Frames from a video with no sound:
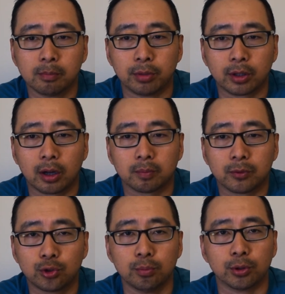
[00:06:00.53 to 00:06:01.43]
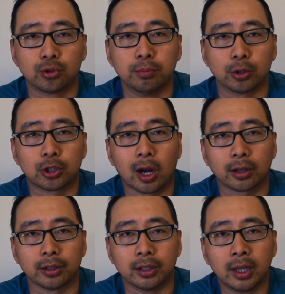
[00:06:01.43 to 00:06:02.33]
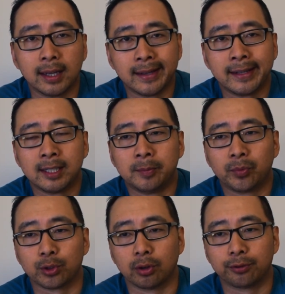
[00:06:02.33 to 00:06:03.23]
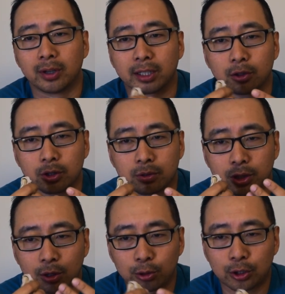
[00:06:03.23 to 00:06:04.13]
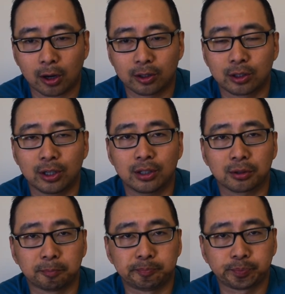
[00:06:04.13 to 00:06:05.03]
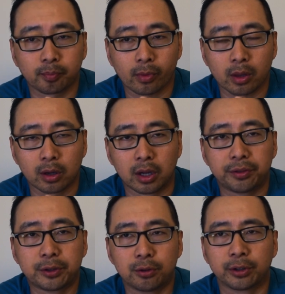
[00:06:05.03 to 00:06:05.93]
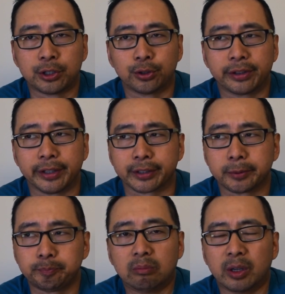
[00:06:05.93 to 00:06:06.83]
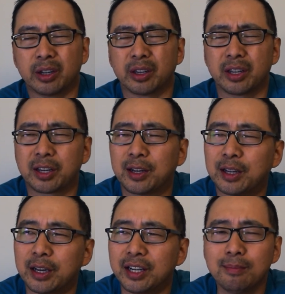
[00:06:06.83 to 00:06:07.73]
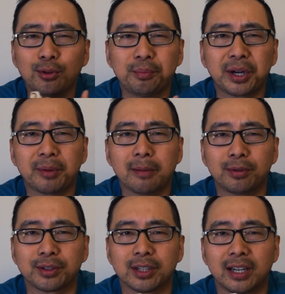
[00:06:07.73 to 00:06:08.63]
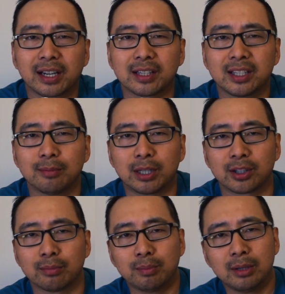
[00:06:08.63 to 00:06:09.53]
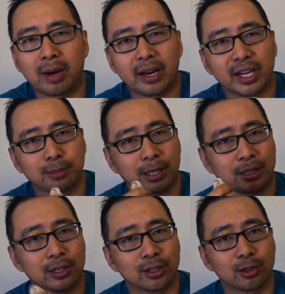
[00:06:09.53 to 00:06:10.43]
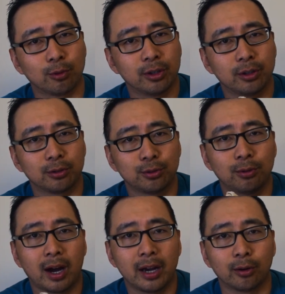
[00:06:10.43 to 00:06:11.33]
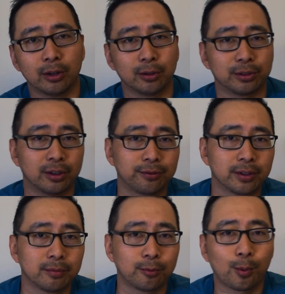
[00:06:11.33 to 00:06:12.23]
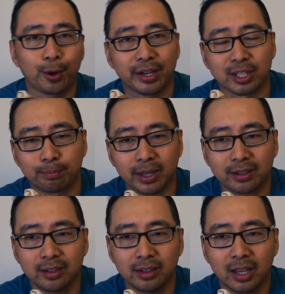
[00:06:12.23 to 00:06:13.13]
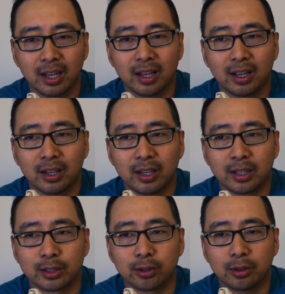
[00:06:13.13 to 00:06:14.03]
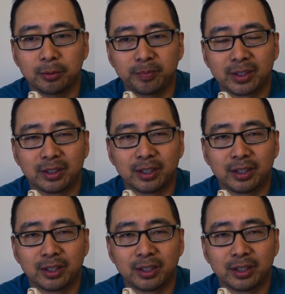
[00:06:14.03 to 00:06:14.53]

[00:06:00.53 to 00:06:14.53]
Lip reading: but not super chocolatey. So if you like the subtle chocolate taste, I think you'll enjoy this. Yeah, it didn't blow my mind per se, like I said, because maybe my expectations were a little too high or a little different from what I expected. So